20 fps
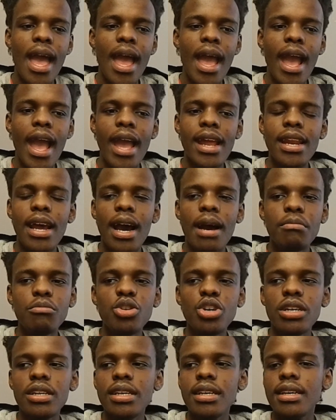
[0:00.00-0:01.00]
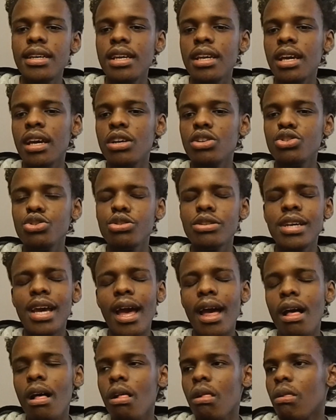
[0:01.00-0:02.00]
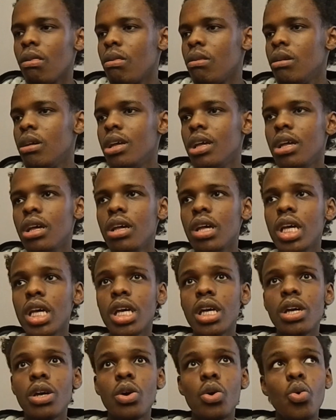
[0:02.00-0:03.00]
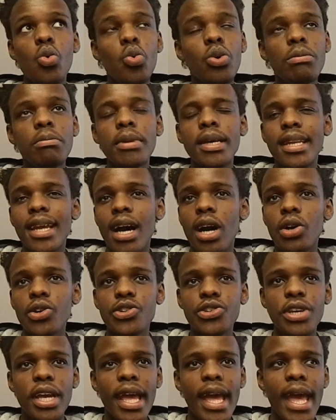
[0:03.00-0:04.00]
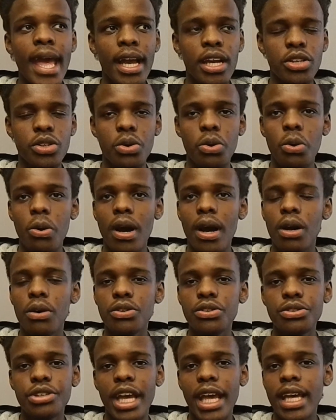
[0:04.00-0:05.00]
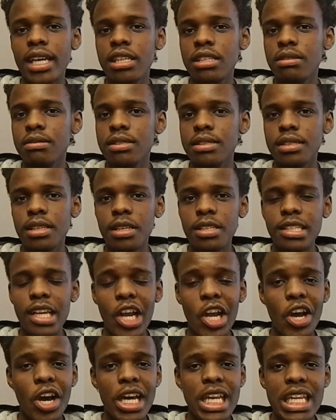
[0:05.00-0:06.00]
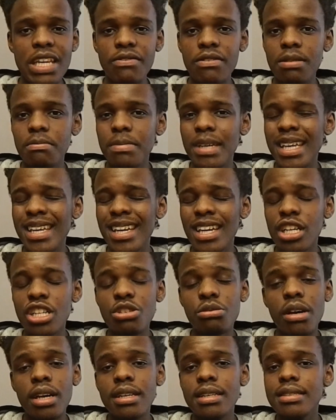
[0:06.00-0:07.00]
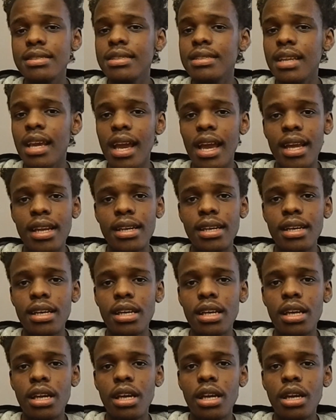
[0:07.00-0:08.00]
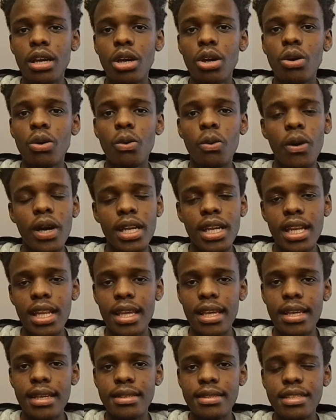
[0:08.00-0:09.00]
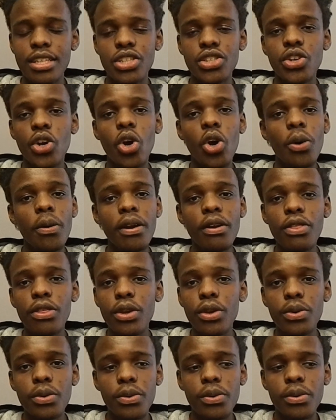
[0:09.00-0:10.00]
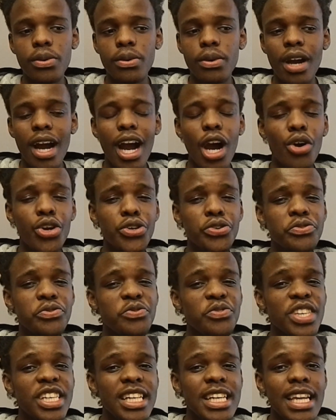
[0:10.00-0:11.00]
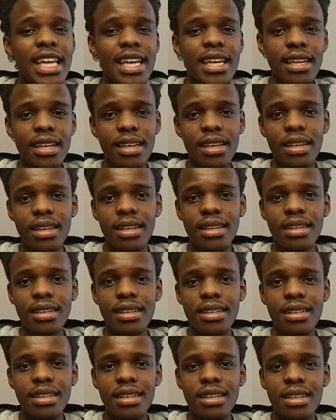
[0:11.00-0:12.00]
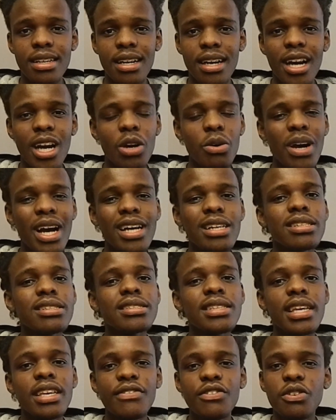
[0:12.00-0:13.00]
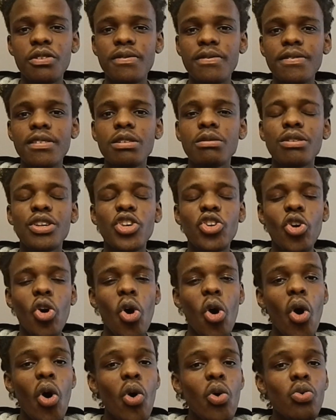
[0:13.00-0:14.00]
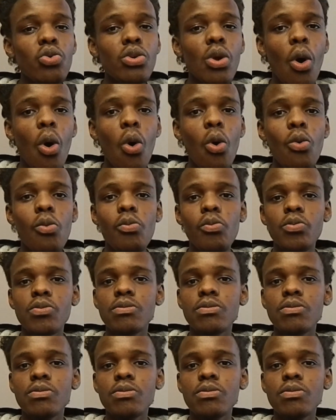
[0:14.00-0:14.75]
And I'm not here to tell women how to act or how to handle this. I can't even begin to understand what it is that you're going through, how you're feeling, how unsafe you feel in your own home.